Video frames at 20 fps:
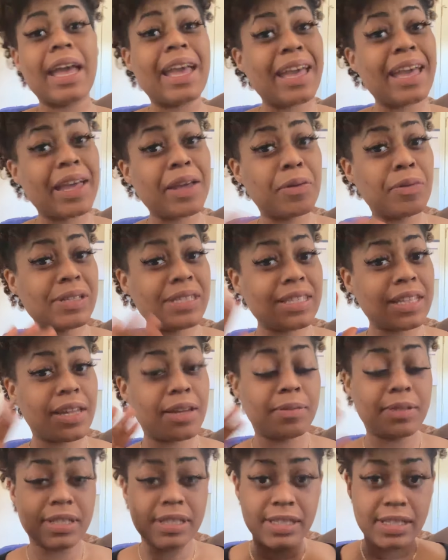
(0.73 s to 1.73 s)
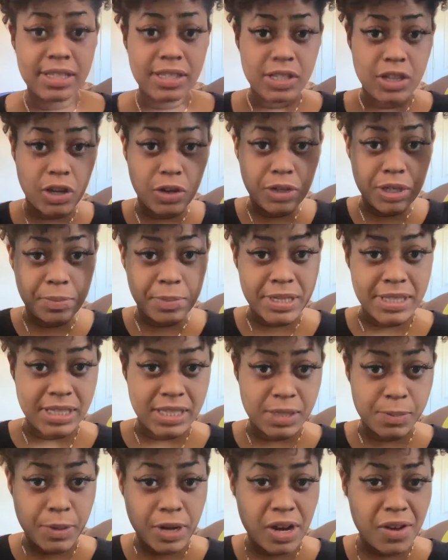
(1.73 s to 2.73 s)
Hey, what's up? This is Goldie
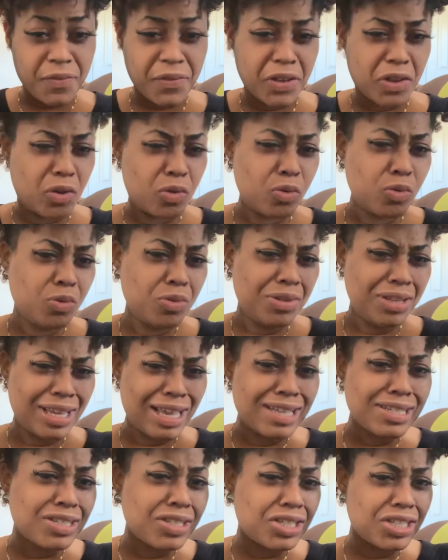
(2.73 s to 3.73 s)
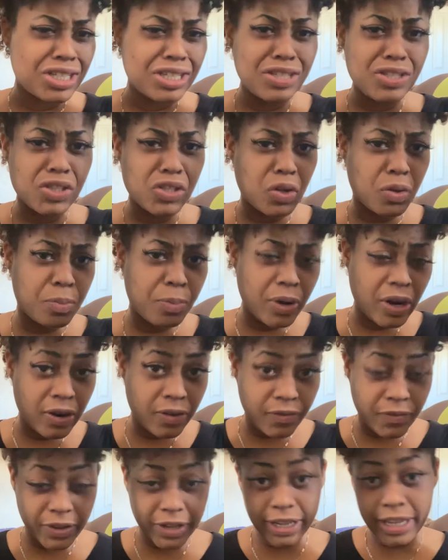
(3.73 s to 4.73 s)
MrsPerfect. Oh, yes, she's so
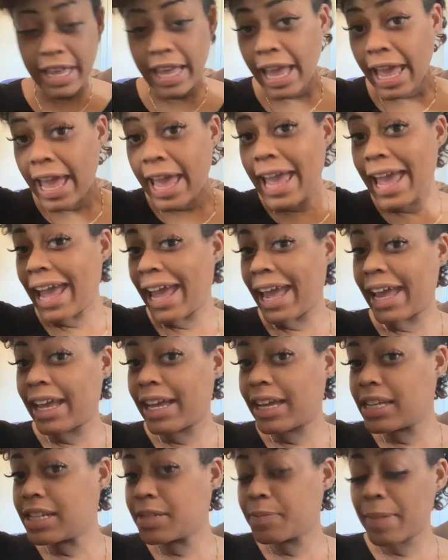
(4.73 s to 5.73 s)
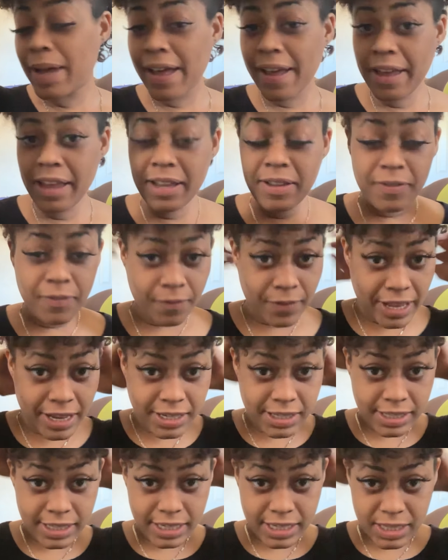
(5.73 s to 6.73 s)
perfect. And my
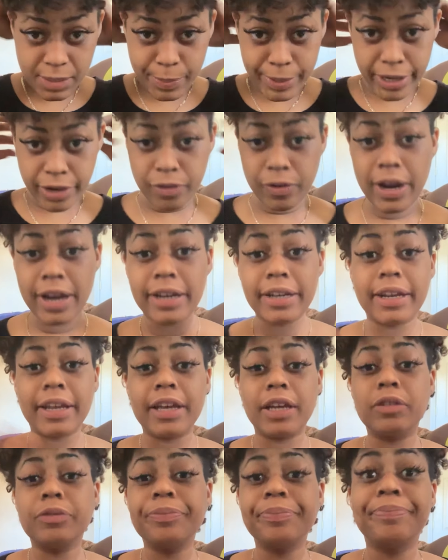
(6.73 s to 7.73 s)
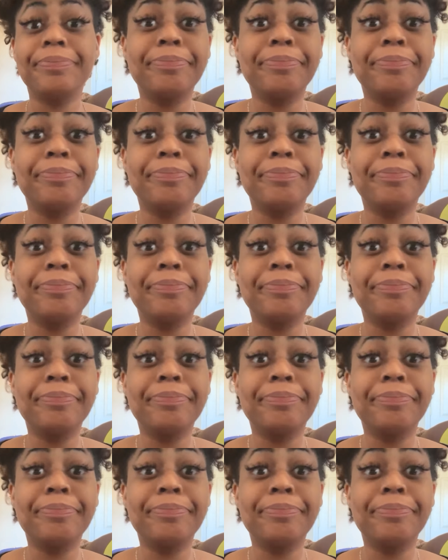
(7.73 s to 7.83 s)
face is bare right now.